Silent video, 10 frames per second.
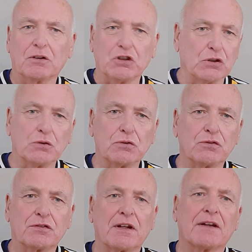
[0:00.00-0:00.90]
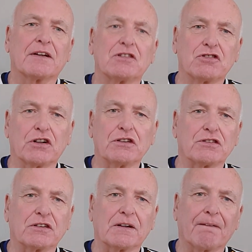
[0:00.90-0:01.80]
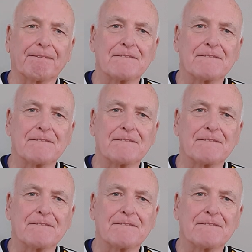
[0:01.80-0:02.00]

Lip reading: used jersey.